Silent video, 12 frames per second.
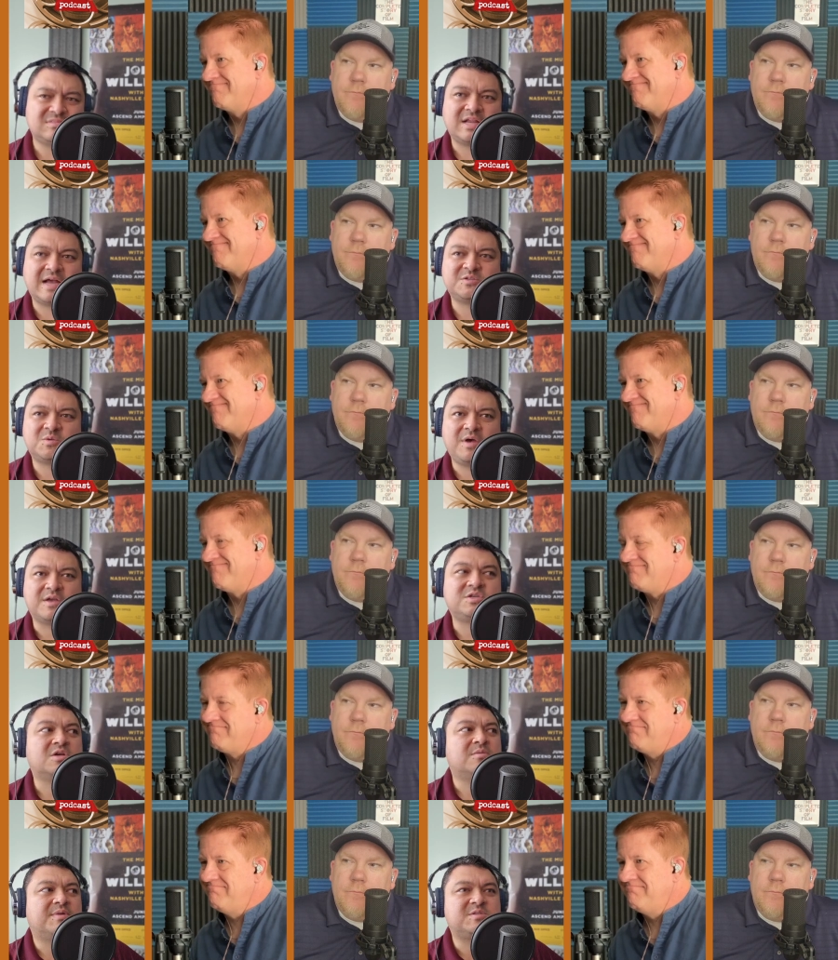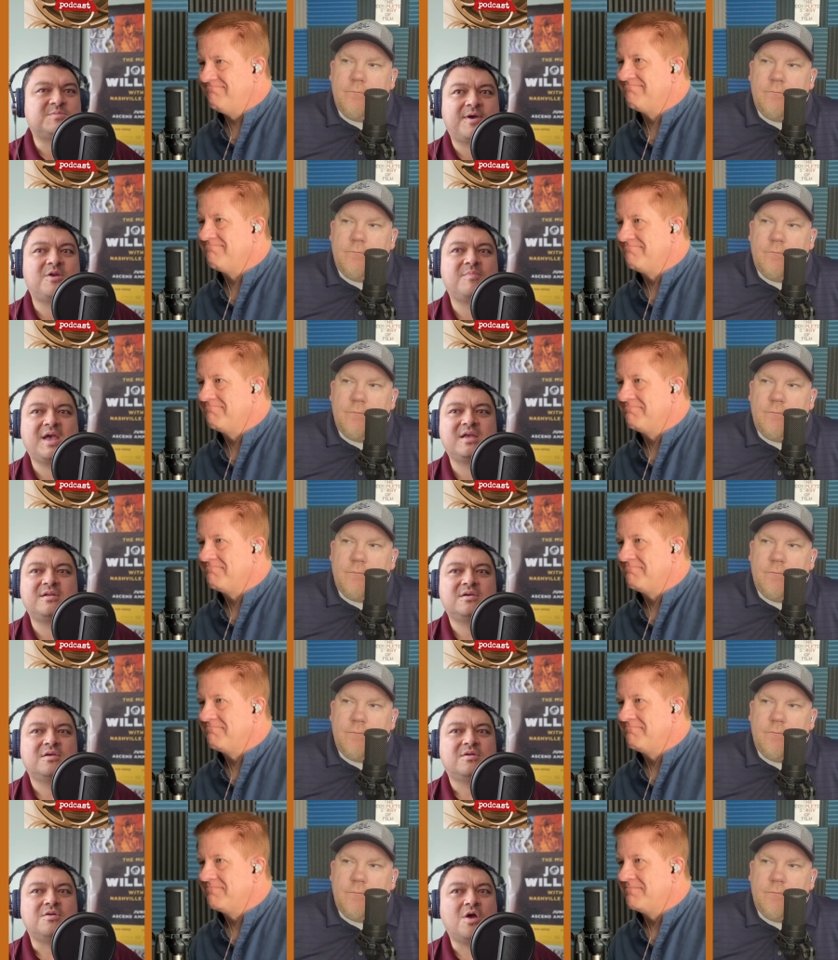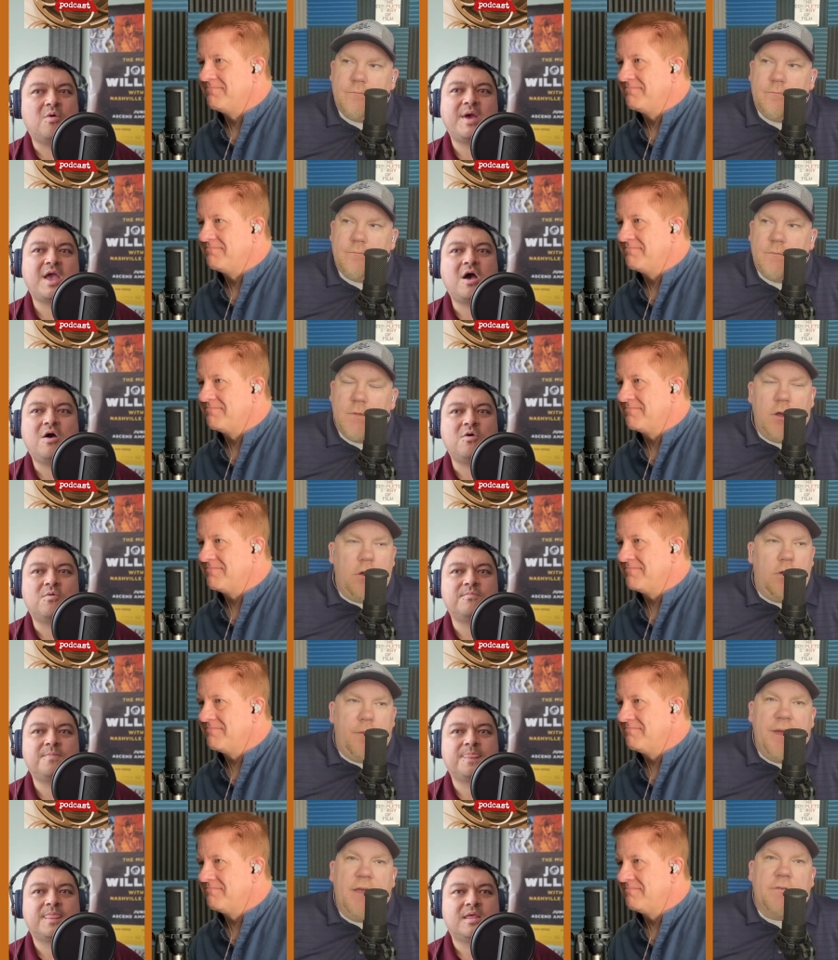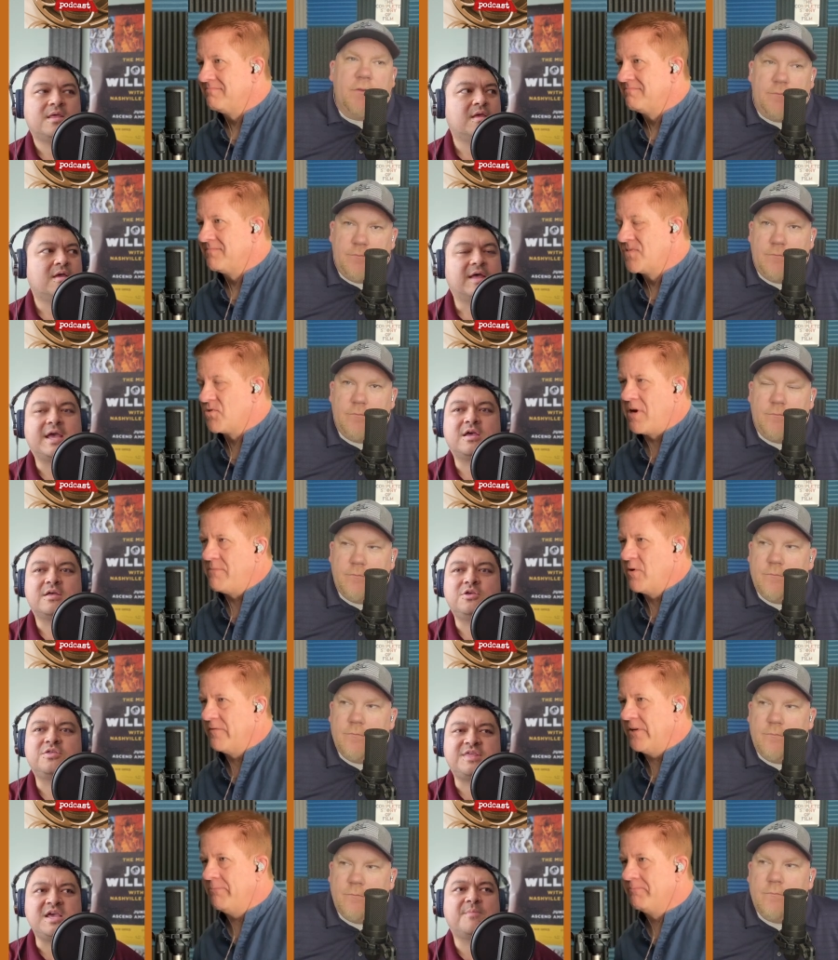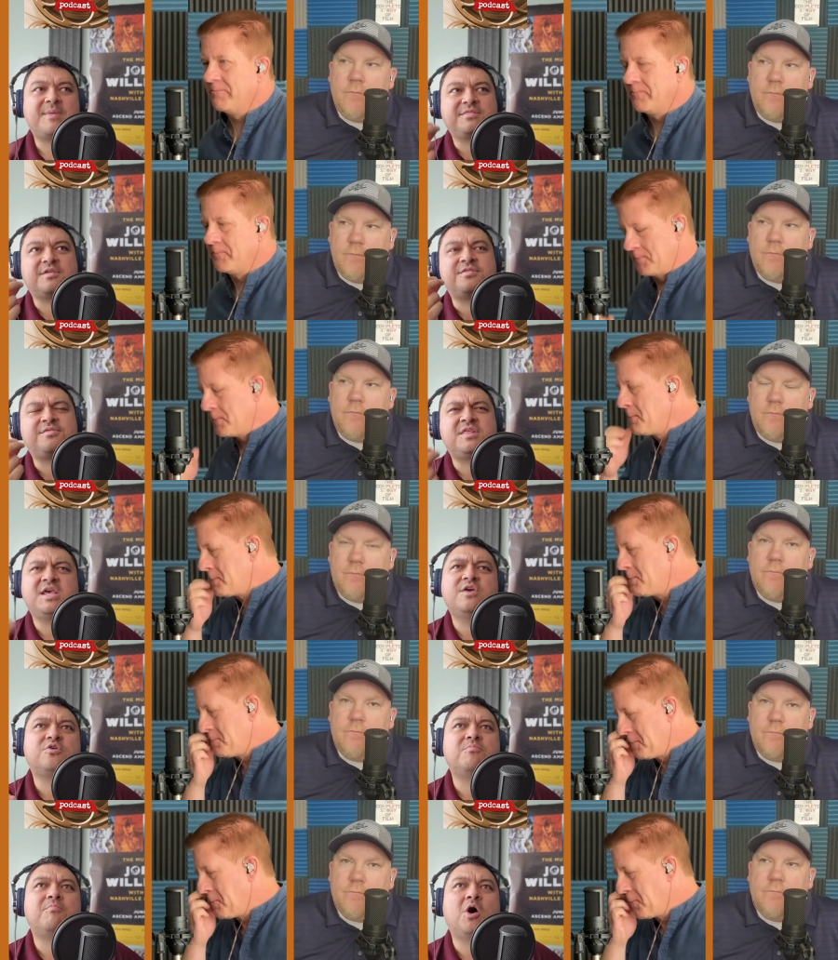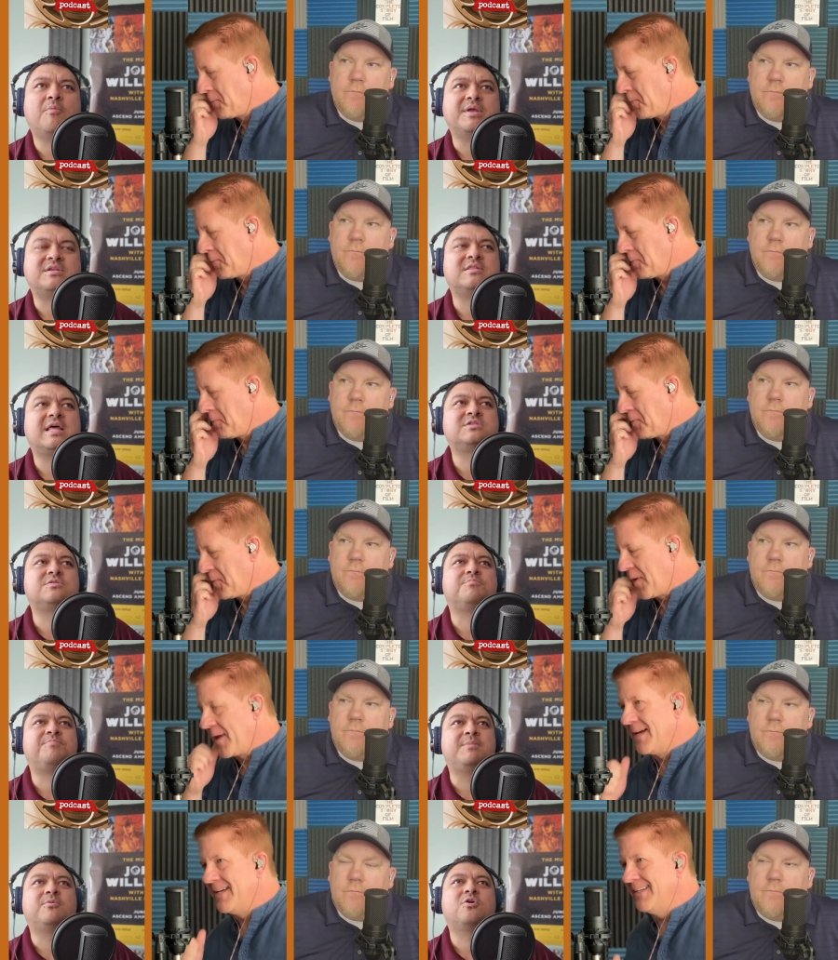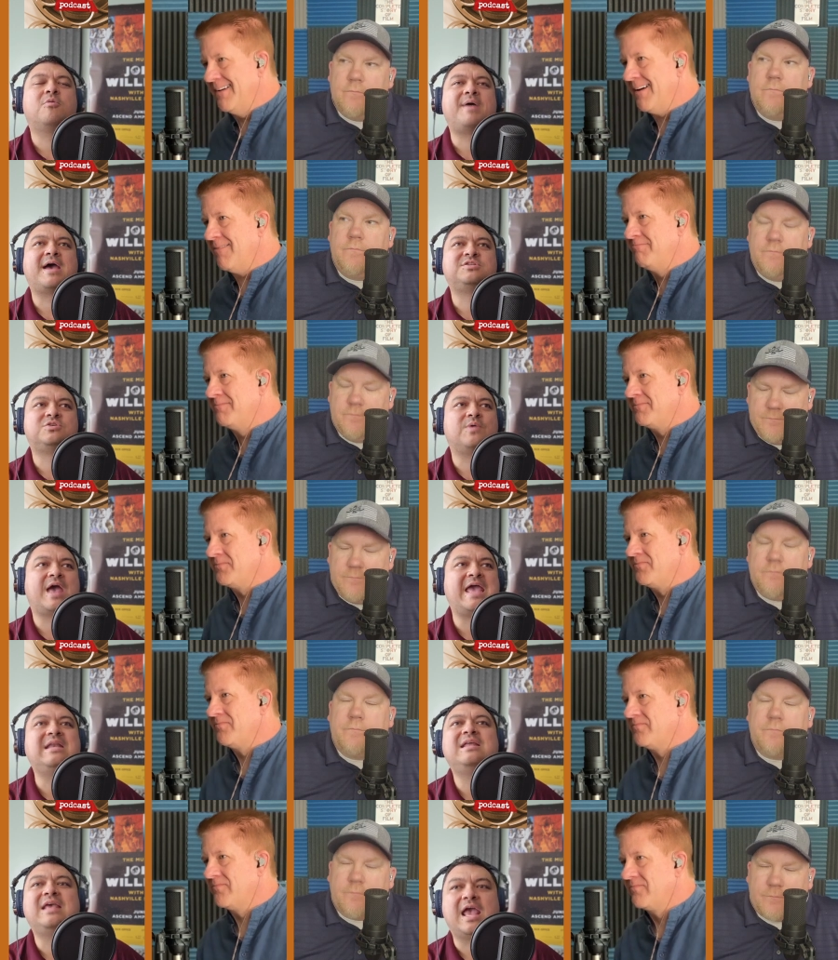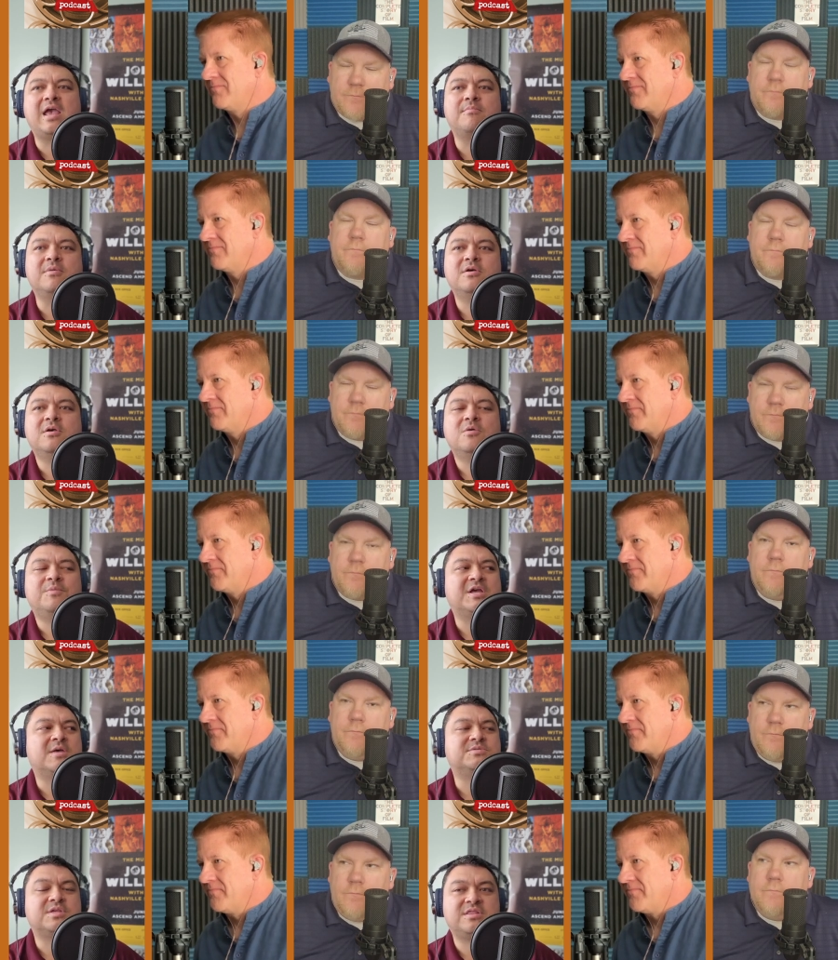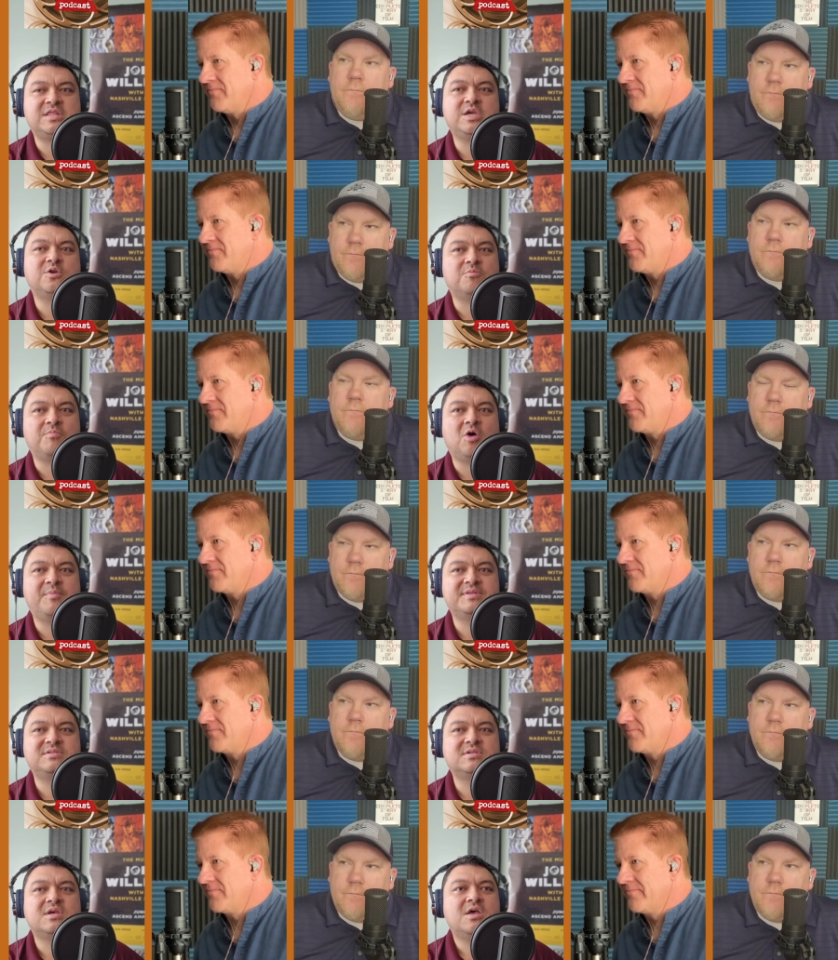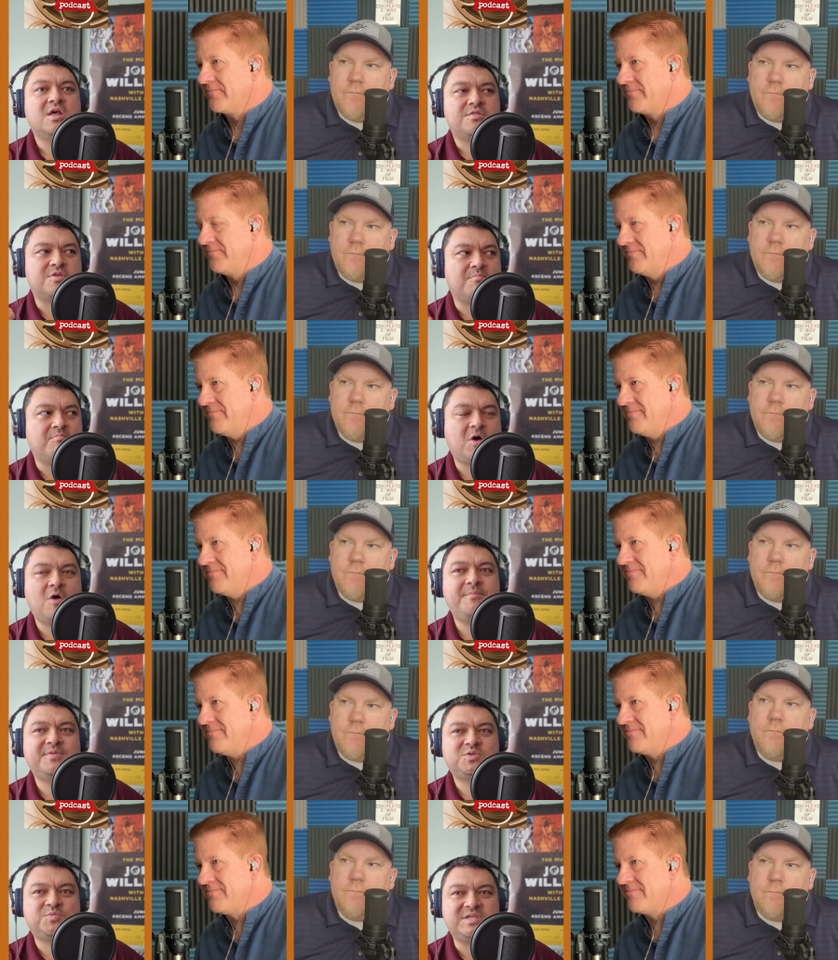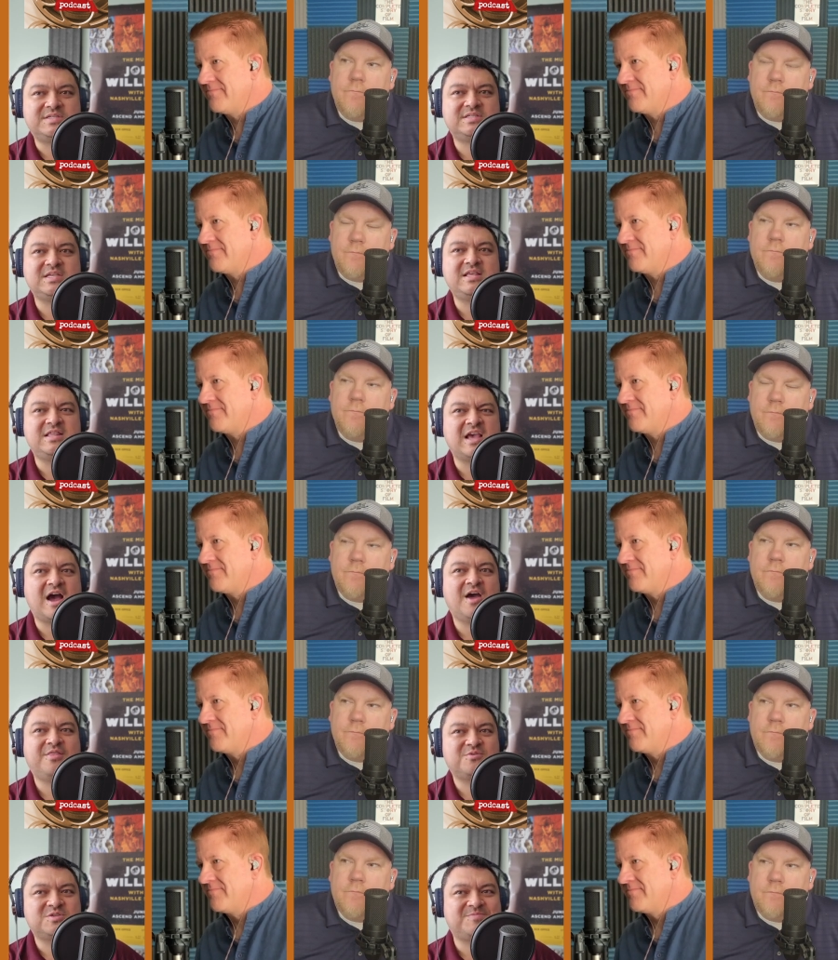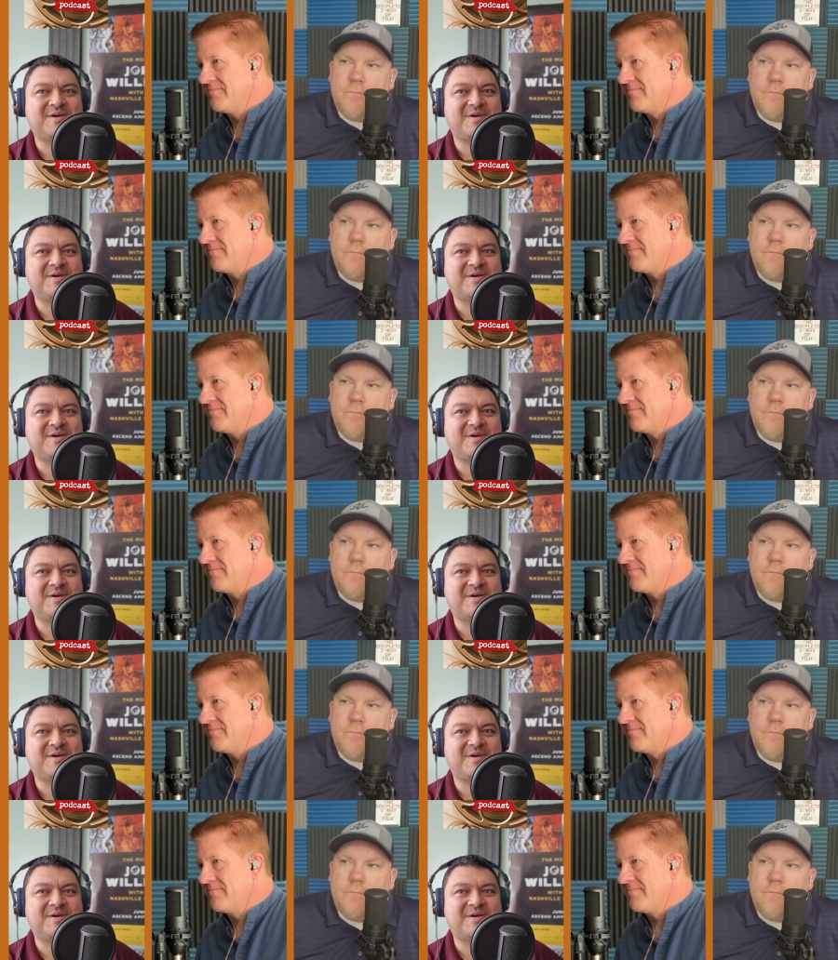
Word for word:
Speaker 1: Mm, not so much. But Spider-Man: No Way Home. Oh, amazing! like you think about the theater moment, and that's people go back to Endgame when it comes to theater moments. The mm -hmm. moments we see the other